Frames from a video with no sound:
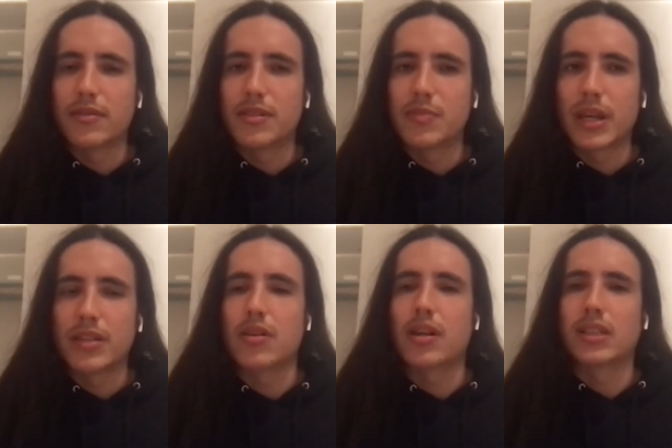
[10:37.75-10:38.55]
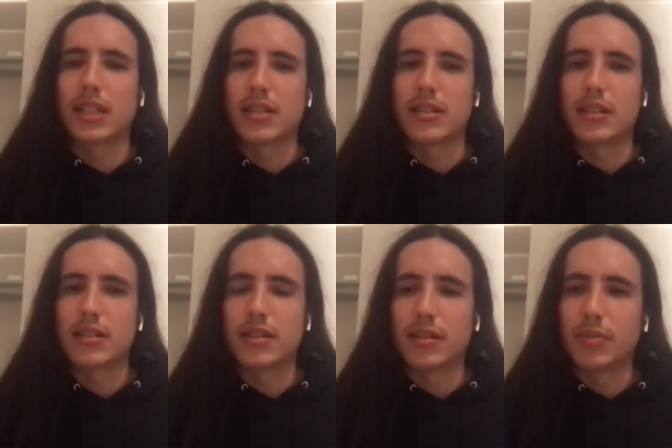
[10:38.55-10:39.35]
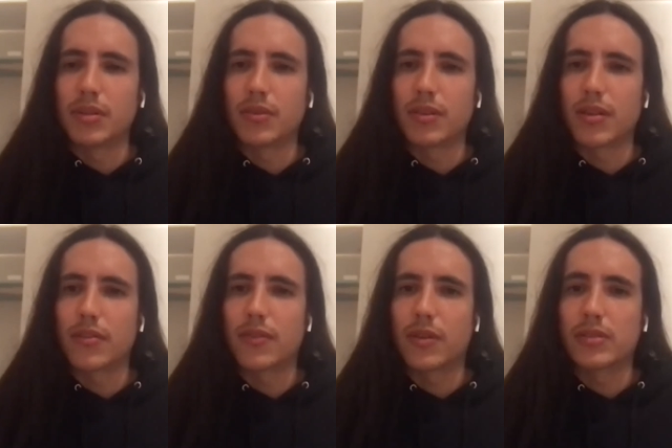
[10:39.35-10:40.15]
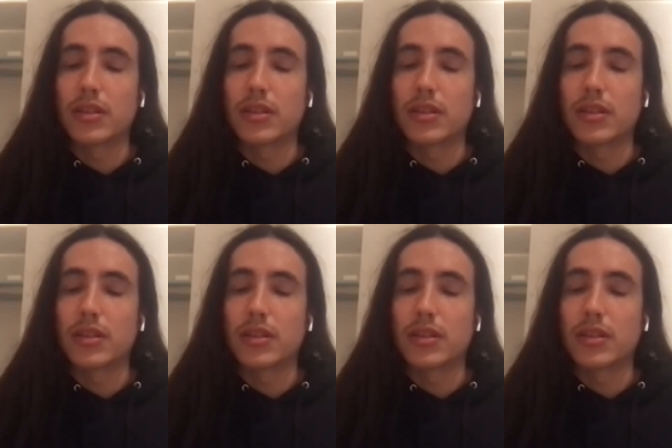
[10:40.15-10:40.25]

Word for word: space and are excited to continue to build with other folks